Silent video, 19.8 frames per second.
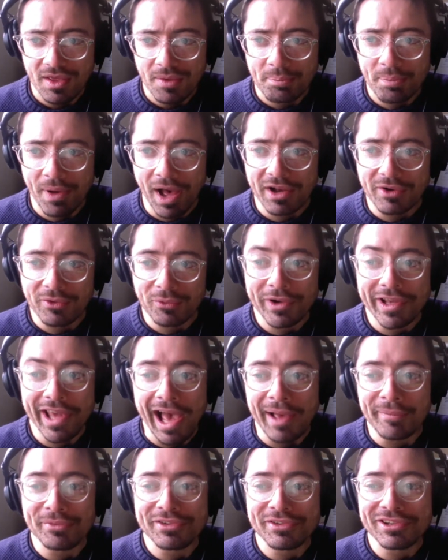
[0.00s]
But we
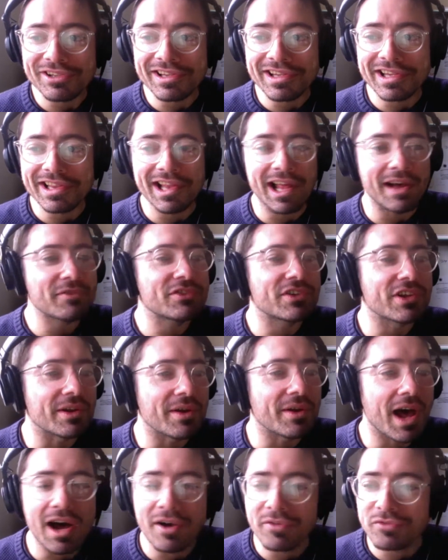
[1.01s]
absolutely loved it
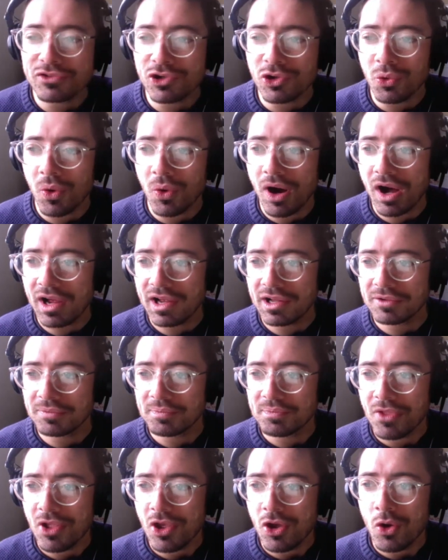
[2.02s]
after a while.
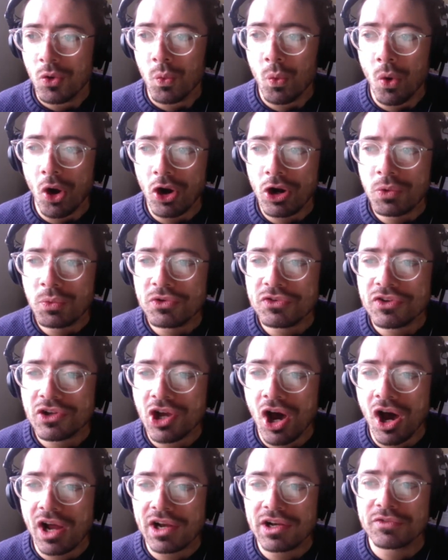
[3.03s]
Warren was the
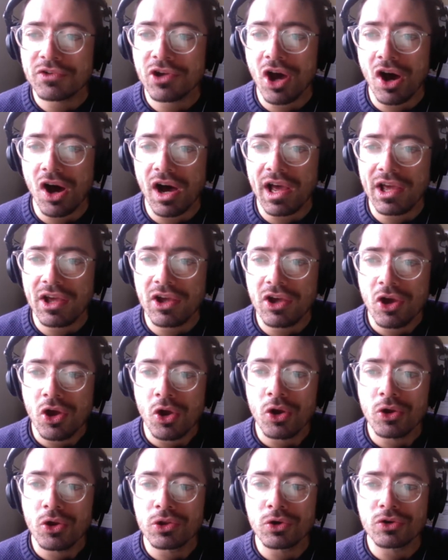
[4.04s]
kind of guy
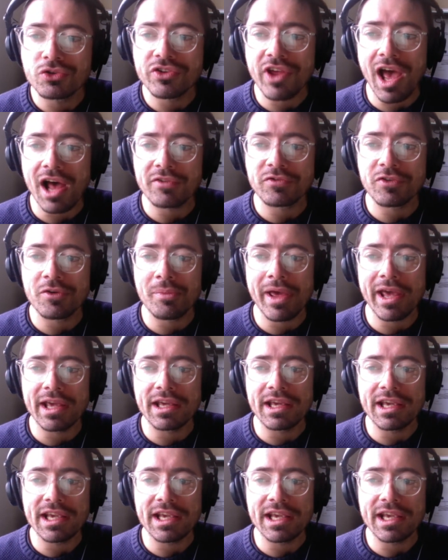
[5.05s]
who looked out for me